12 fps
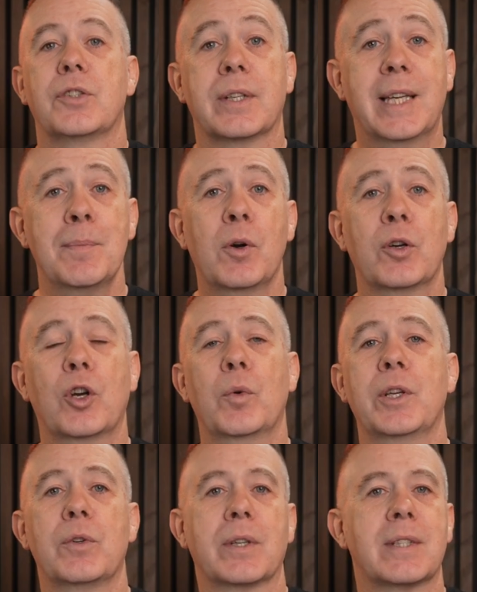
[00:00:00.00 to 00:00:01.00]
So you can keep on
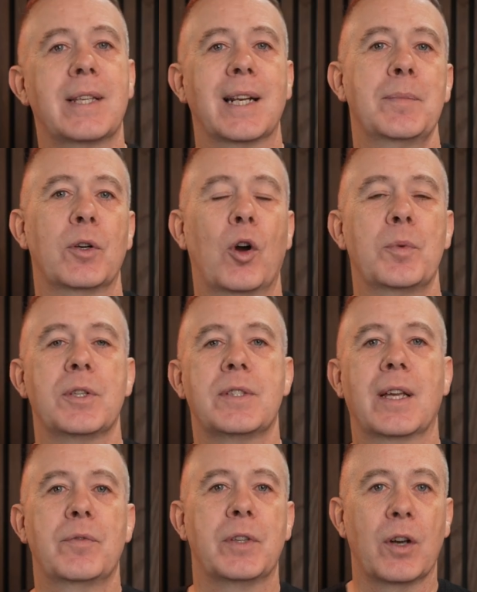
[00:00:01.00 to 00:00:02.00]
going. You can set up your options
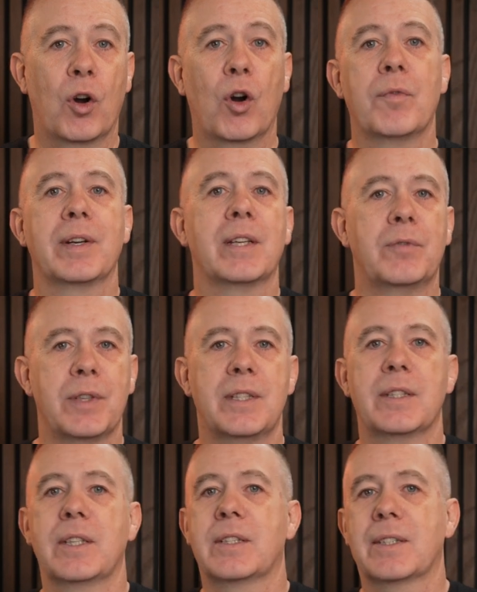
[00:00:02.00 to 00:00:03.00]
then for your hover, your
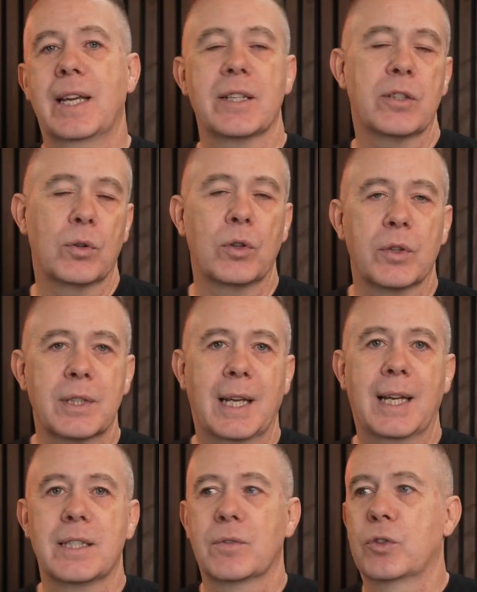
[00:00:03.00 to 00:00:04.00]
visited states, and all those
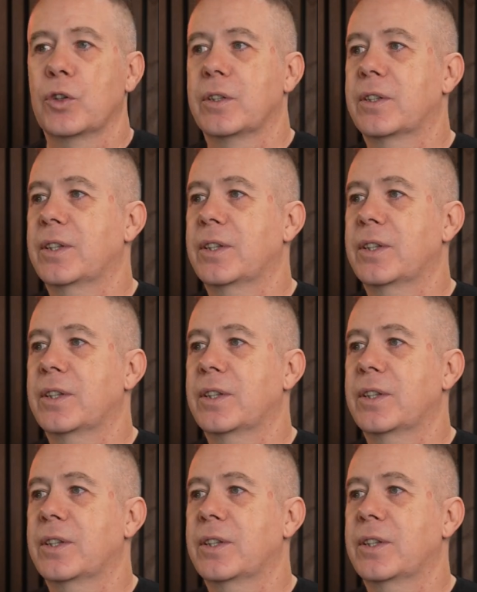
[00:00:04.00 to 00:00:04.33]
kinds of good